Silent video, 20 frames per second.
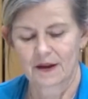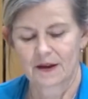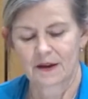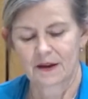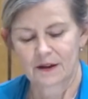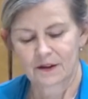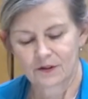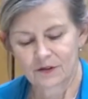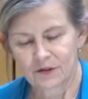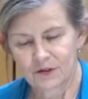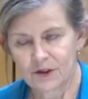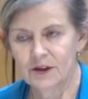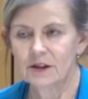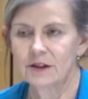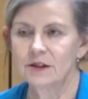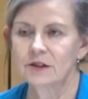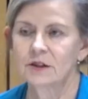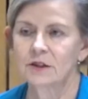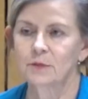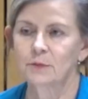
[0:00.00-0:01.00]

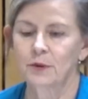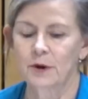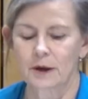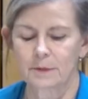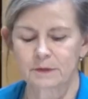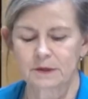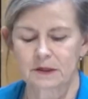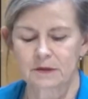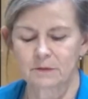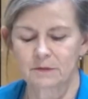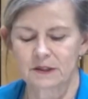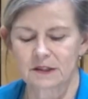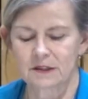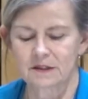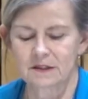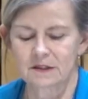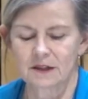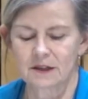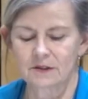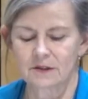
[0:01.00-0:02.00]
This prompted
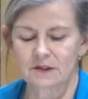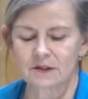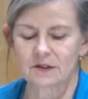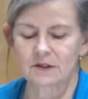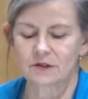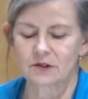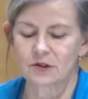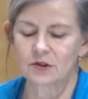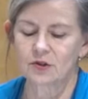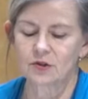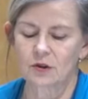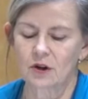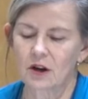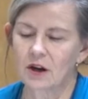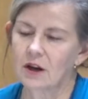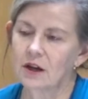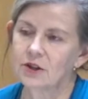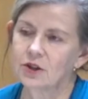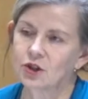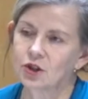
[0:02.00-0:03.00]
Mrs. Nelson to draw
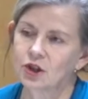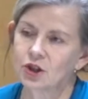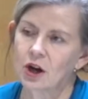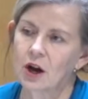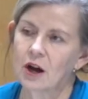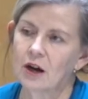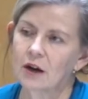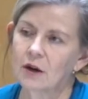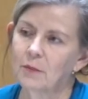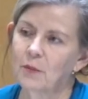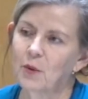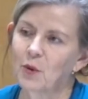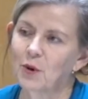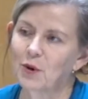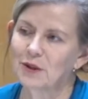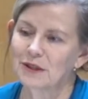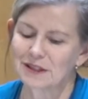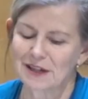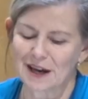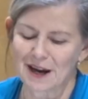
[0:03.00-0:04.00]
a
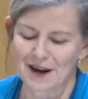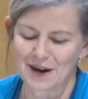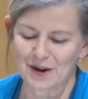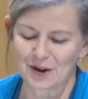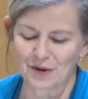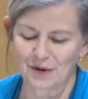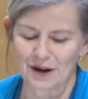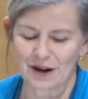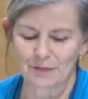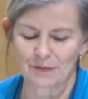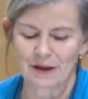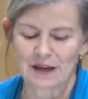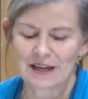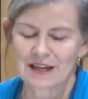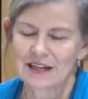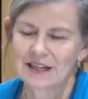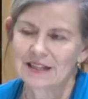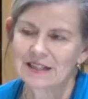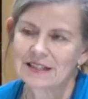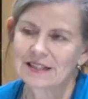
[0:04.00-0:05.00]
chalkboard diagram
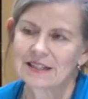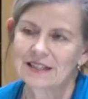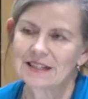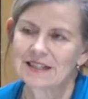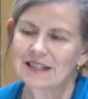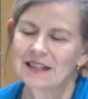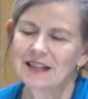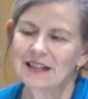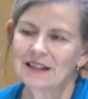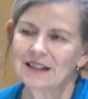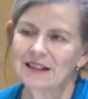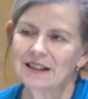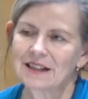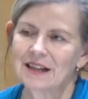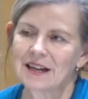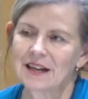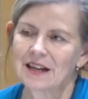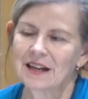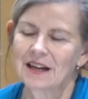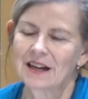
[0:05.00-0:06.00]
detailing
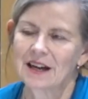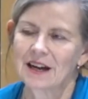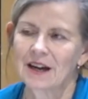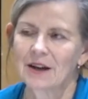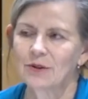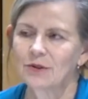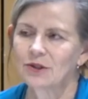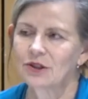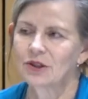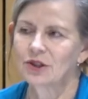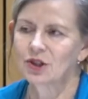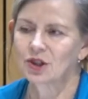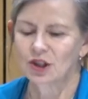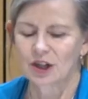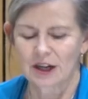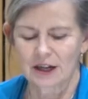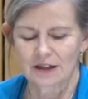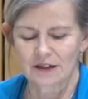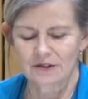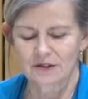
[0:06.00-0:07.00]
how to
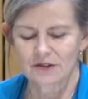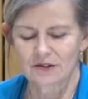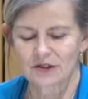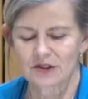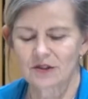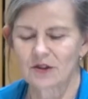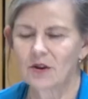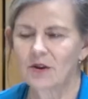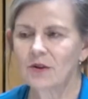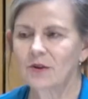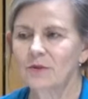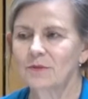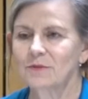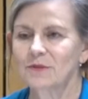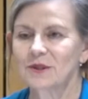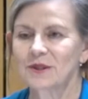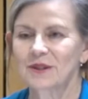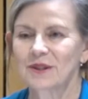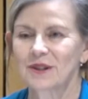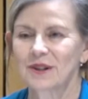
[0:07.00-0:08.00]
chant the
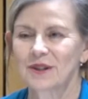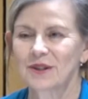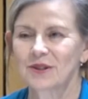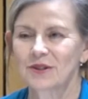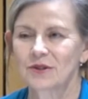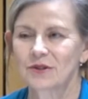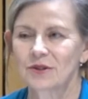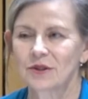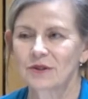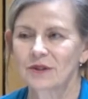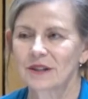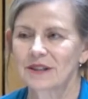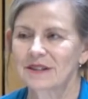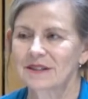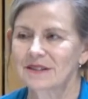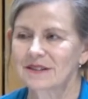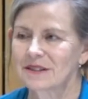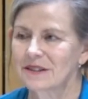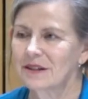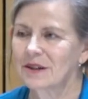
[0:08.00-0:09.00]
Psalms
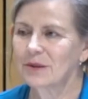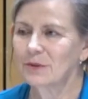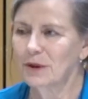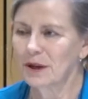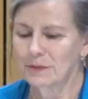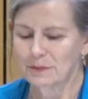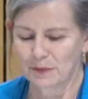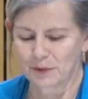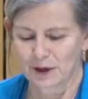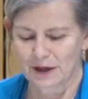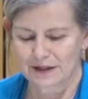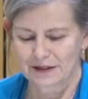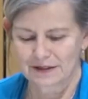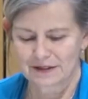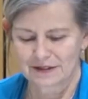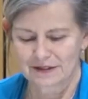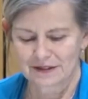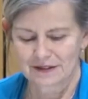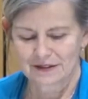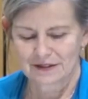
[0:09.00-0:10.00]
during cigarette breaks,